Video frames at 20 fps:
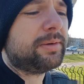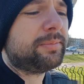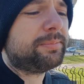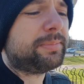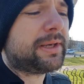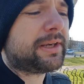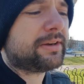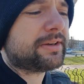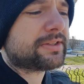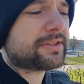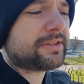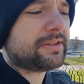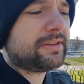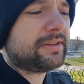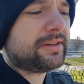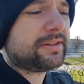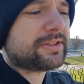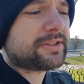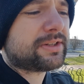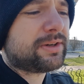Because
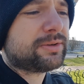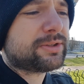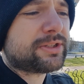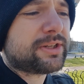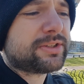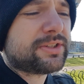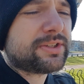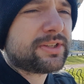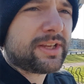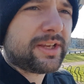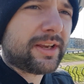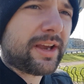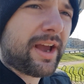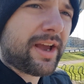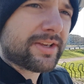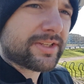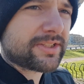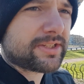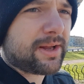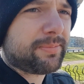there's no such thing
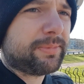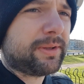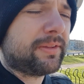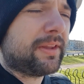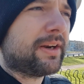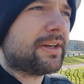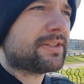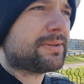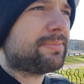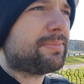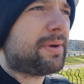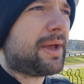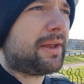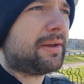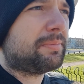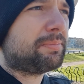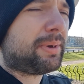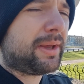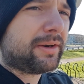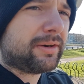as something that is
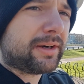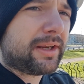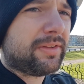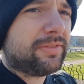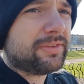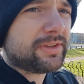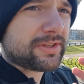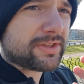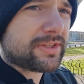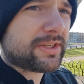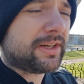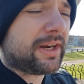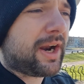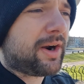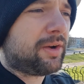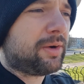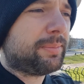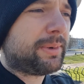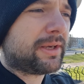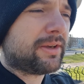better in this
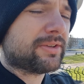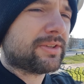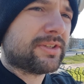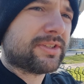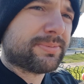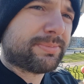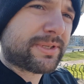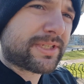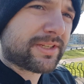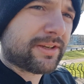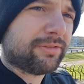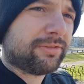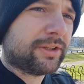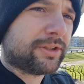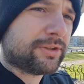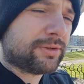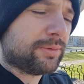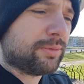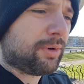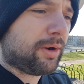scenario because it's specific
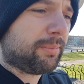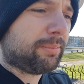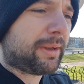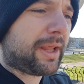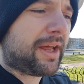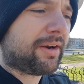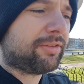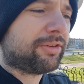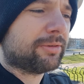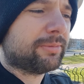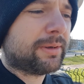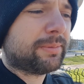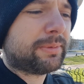to one platform.